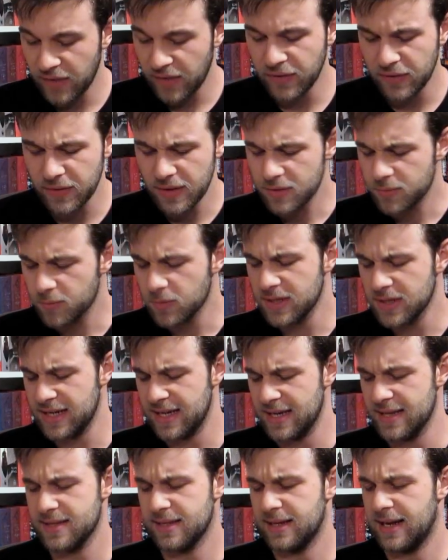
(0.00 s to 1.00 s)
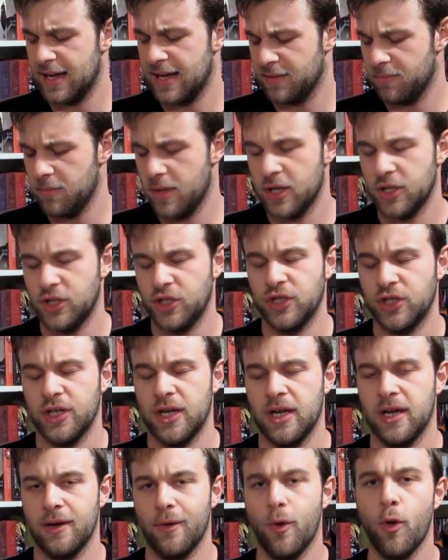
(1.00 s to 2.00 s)
And then this one isn't as much
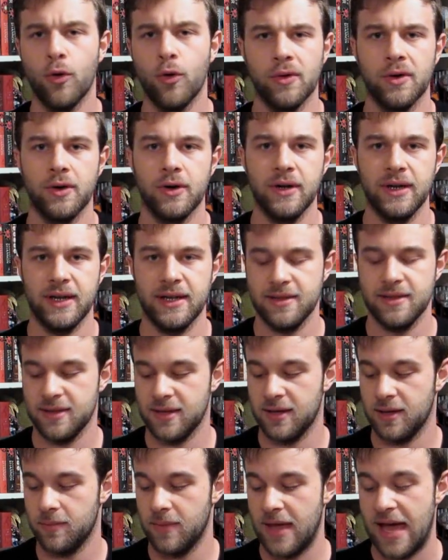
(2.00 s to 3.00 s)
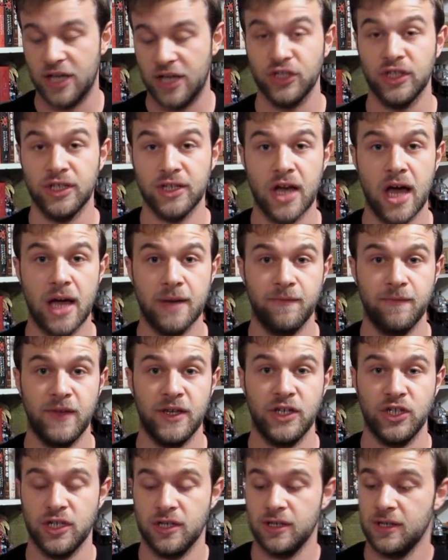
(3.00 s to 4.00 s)
horror, it's actually
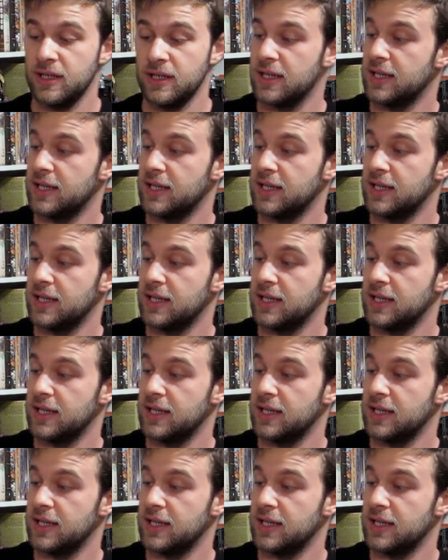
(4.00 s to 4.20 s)
nonfiction,